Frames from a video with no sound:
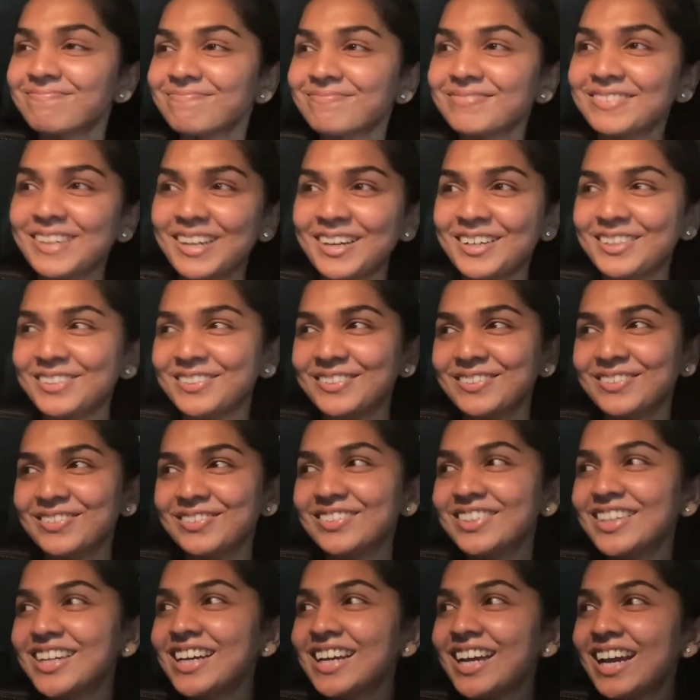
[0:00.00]
I don't know,
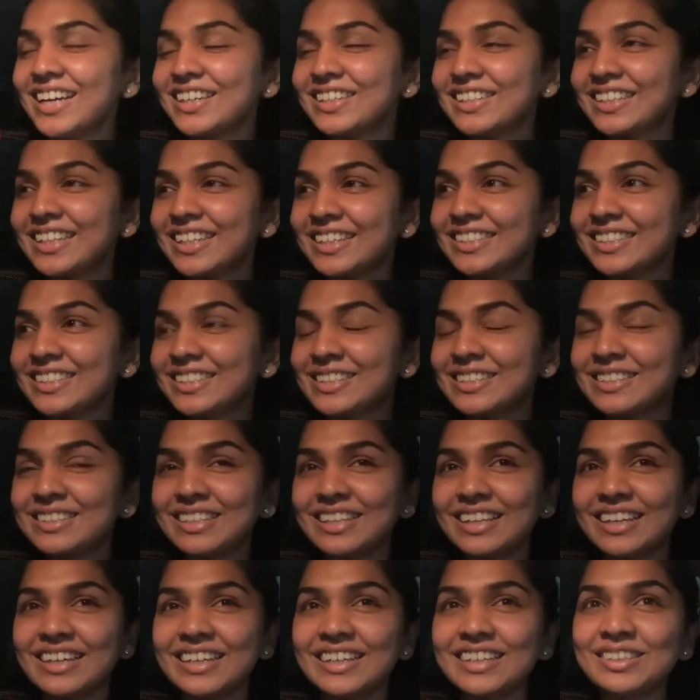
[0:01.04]
I think that this is
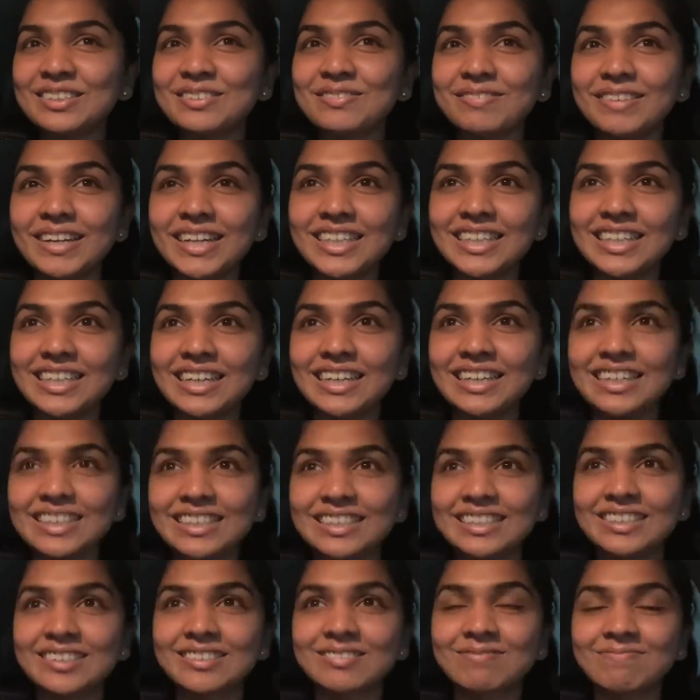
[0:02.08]
like very
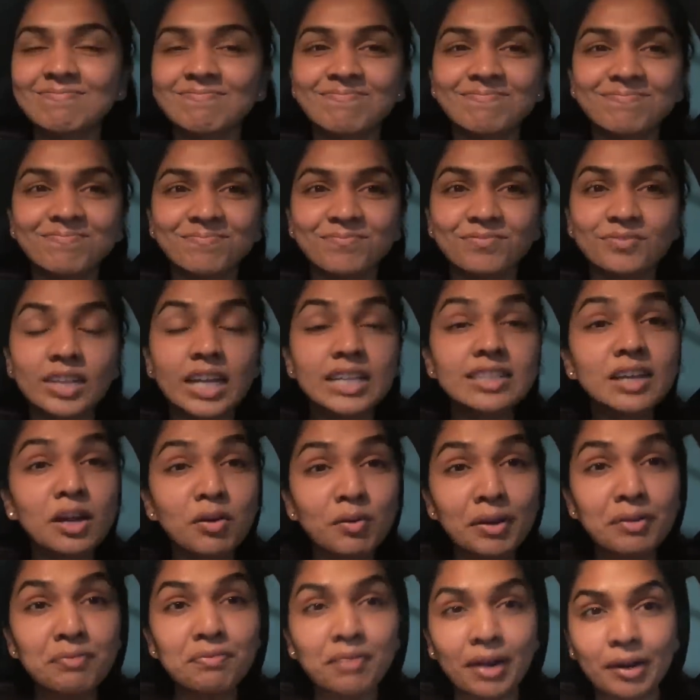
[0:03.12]
like that's how
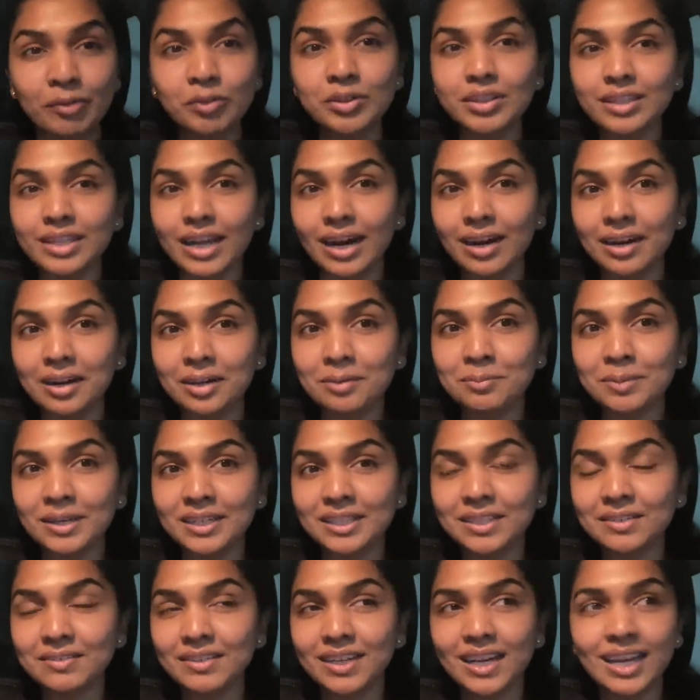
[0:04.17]
I found Tara, by
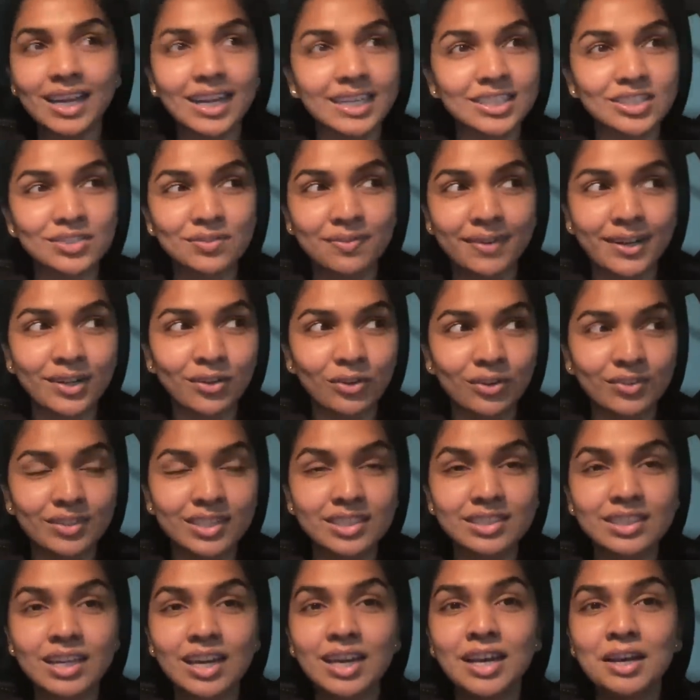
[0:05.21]
the way. Like, I just went on
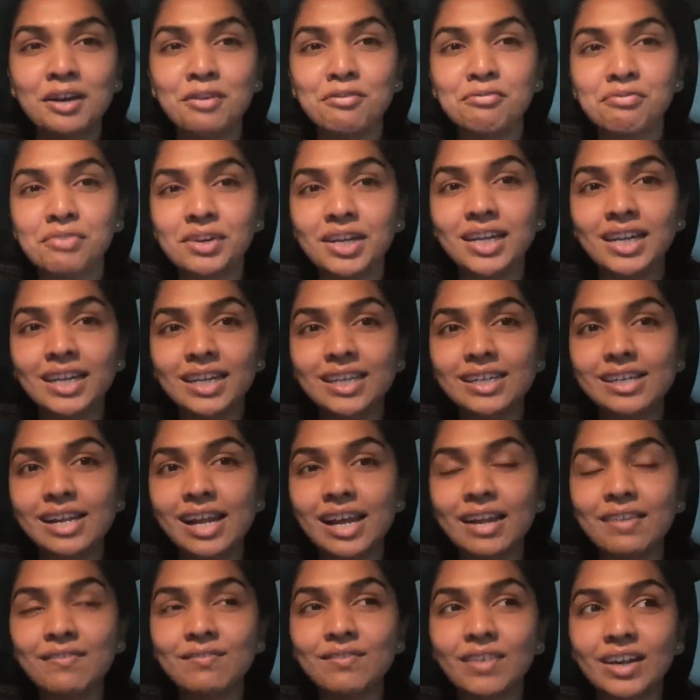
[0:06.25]
this feeding
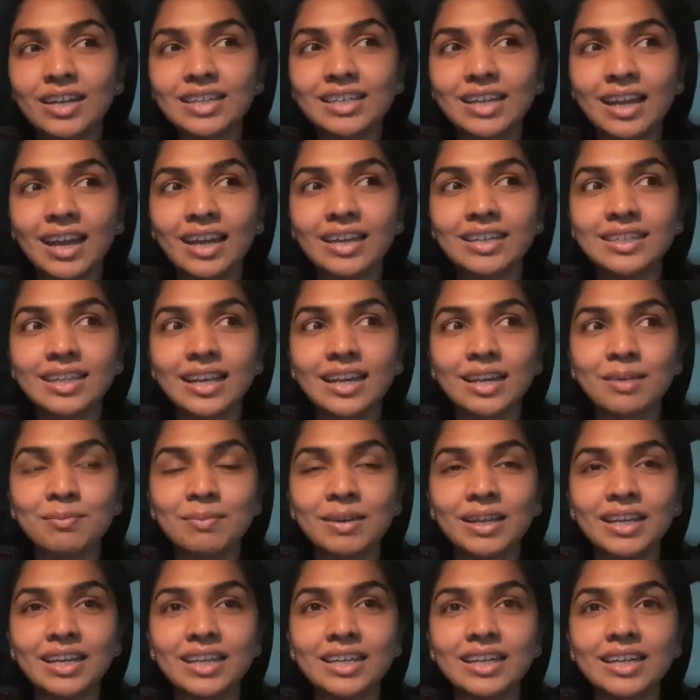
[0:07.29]
drive one night, and I'm
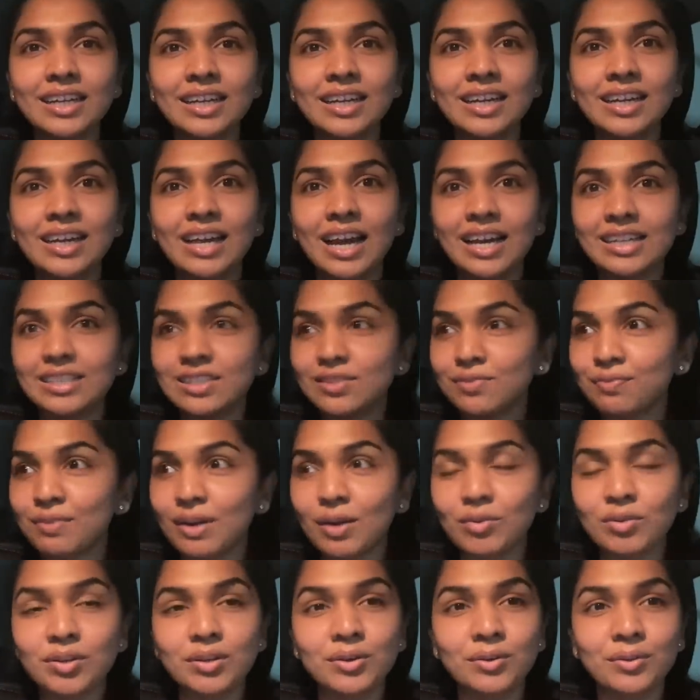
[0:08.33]
like, I just
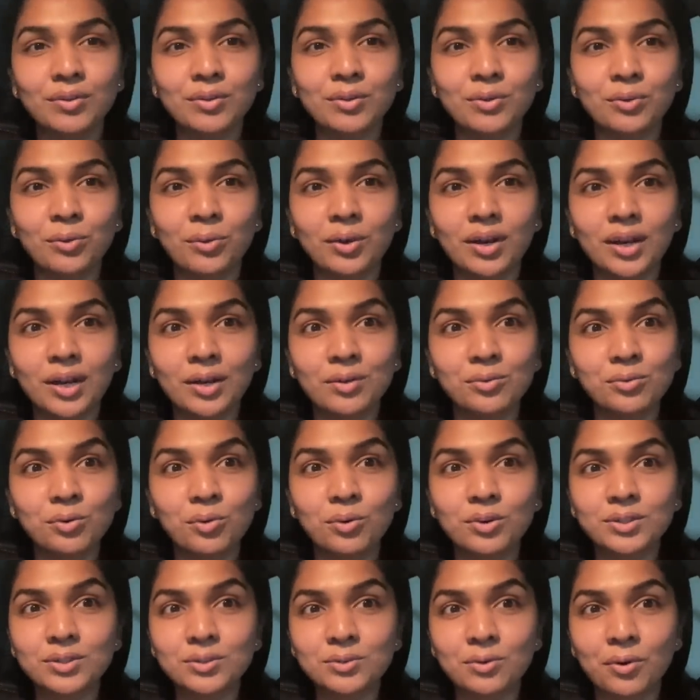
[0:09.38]
found her on the road, and I know
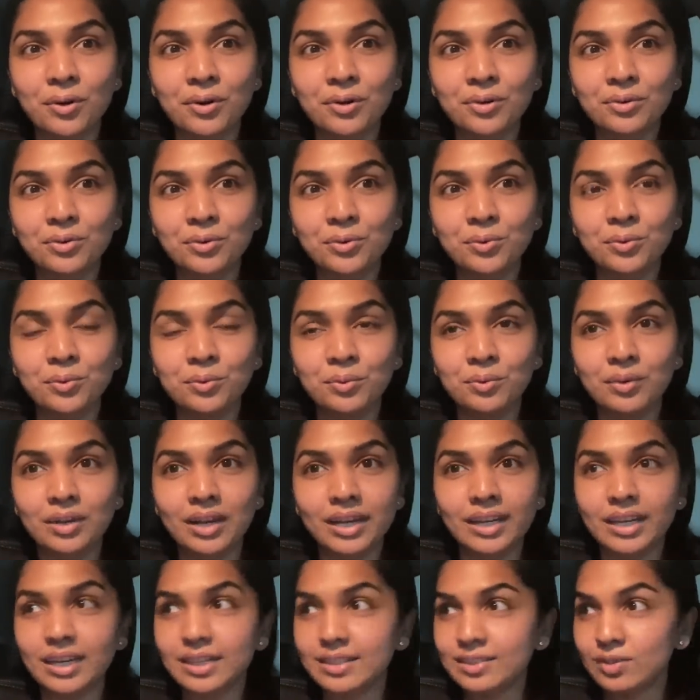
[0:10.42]
it's not a new, like,
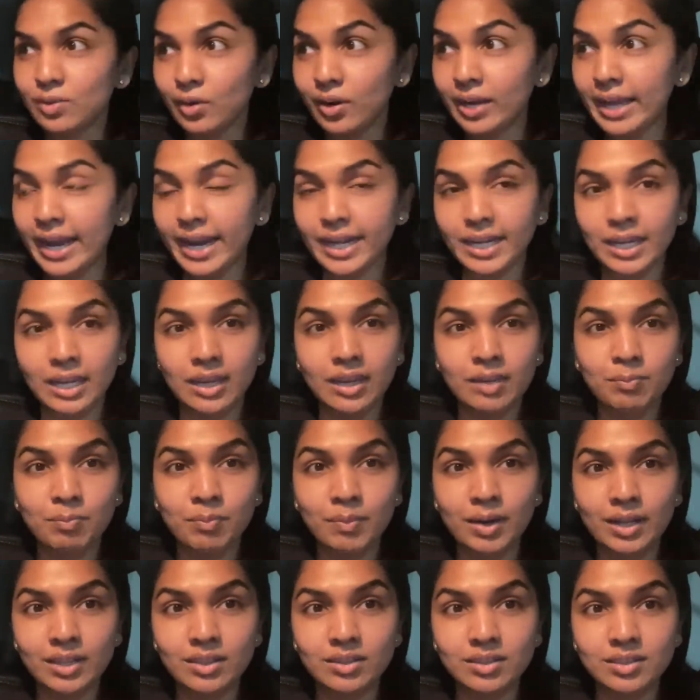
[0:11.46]
it's not any
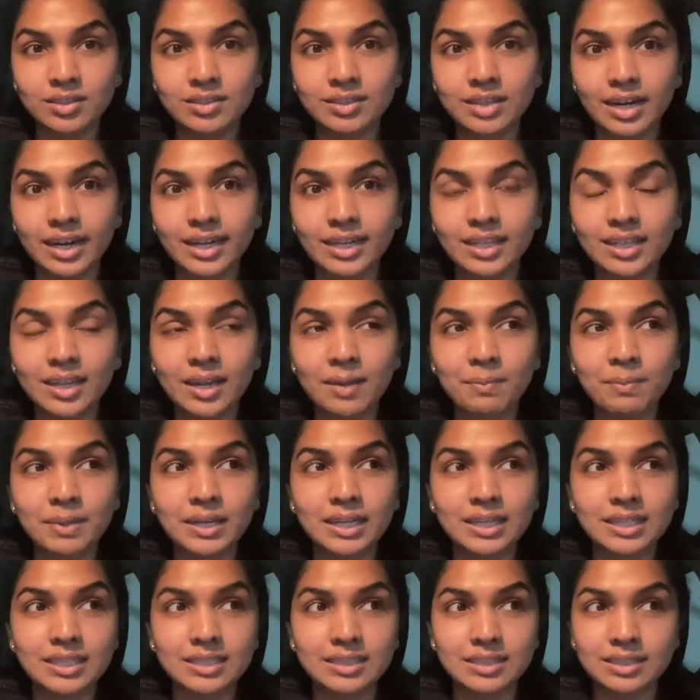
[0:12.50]
mothers right there,
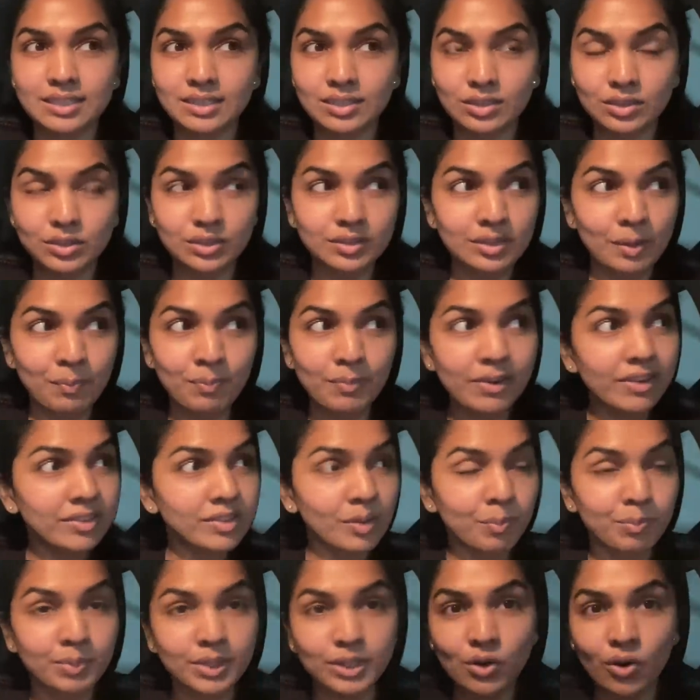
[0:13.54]
because it's in somewhere,
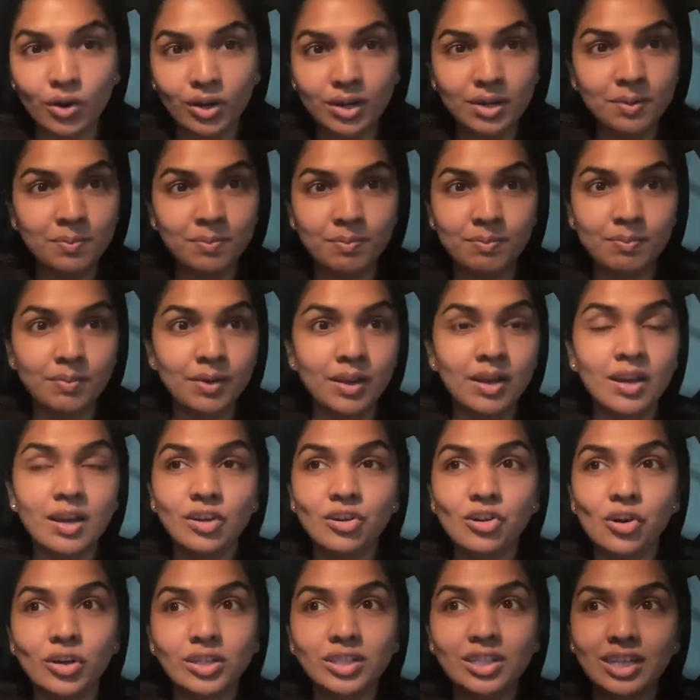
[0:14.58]
somebody got her
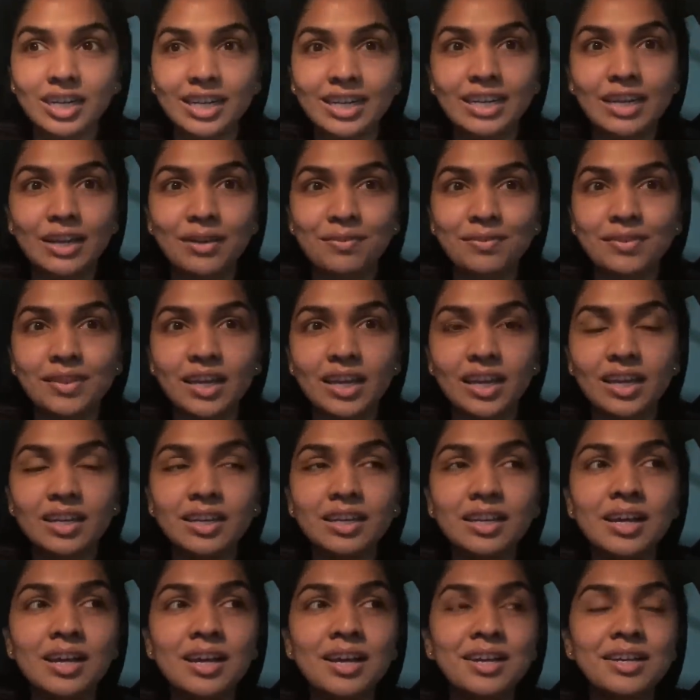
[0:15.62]
and left there.
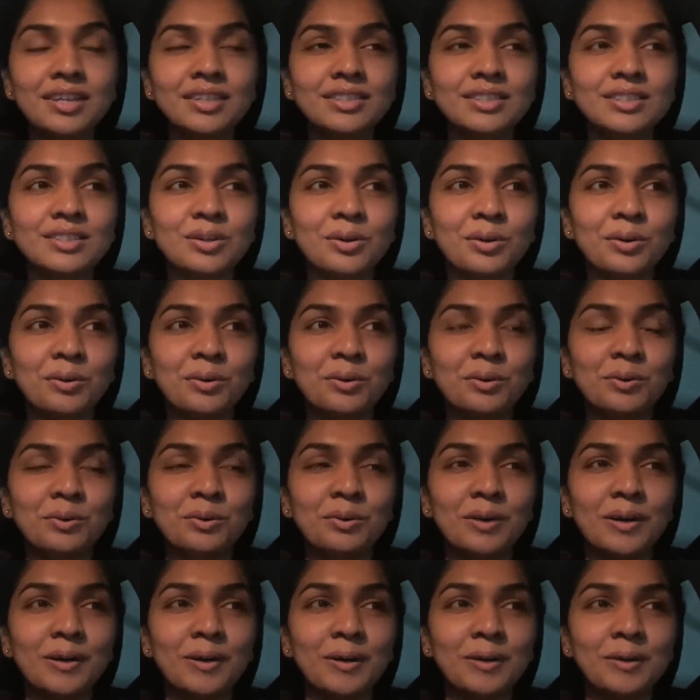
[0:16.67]

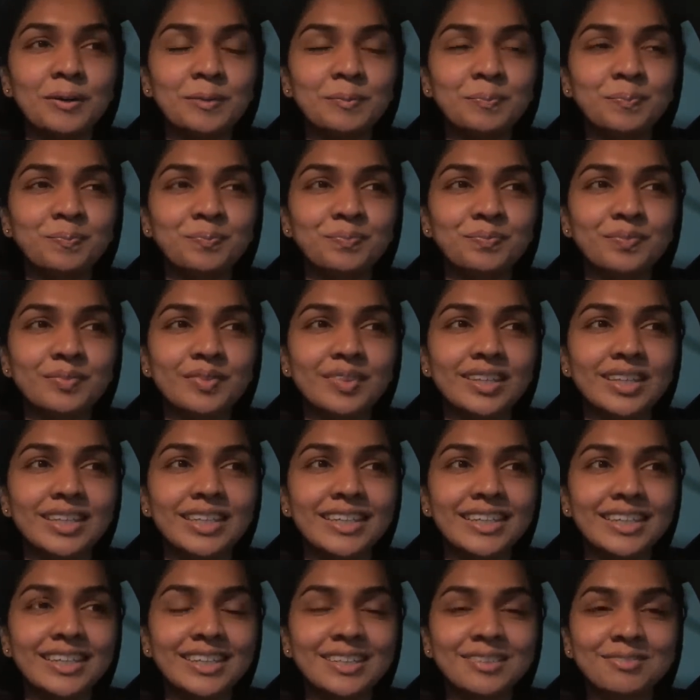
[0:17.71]
So
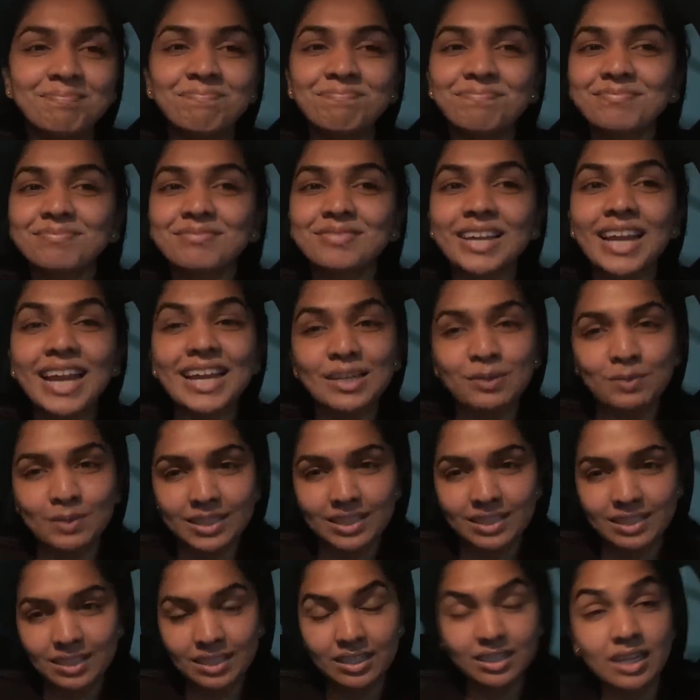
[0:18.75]
yeah,
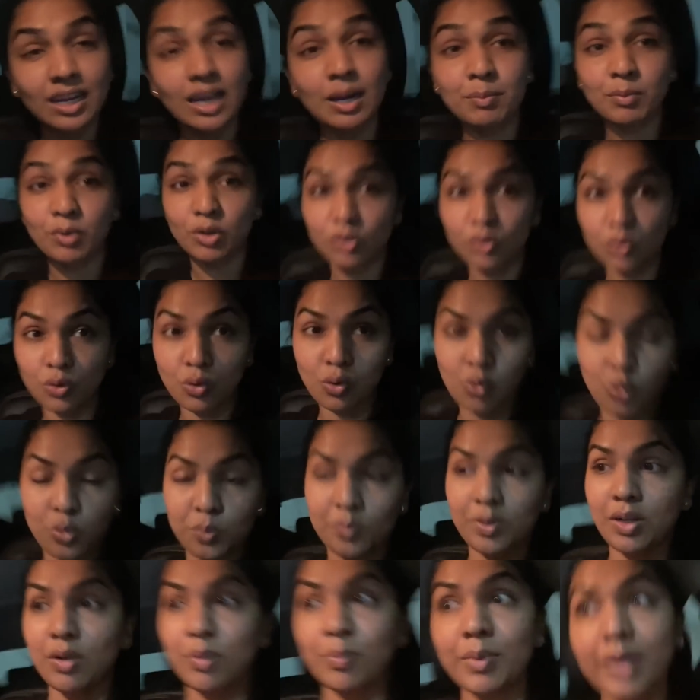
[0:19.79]
anyways, I'm gonna go home
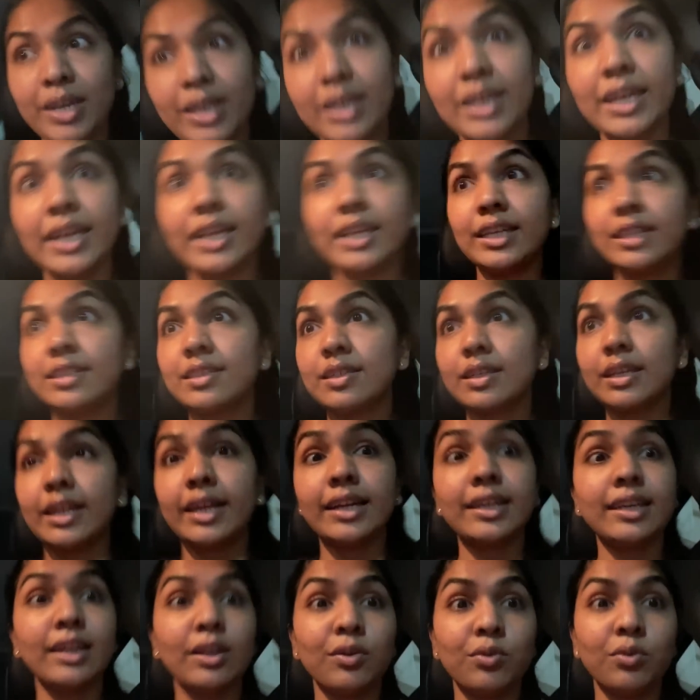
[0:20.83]
now, I'm getting late, it's
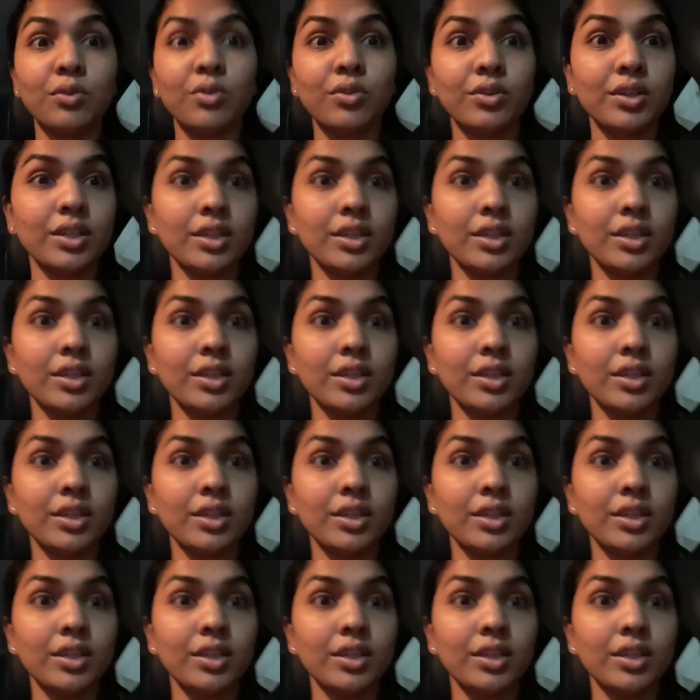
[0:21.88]
like 10 o'clock in